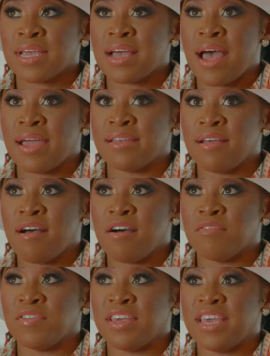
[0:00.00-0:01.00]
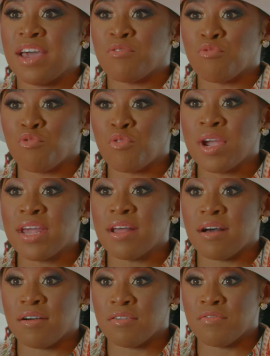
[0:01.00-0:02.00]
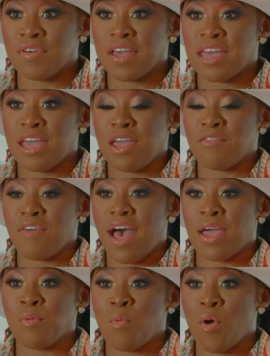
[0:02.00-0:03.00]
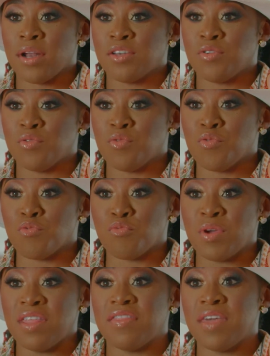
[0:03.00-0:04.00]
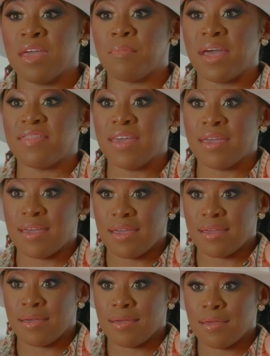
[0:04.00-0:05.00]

kind of get rid of if I want to rethink my thinking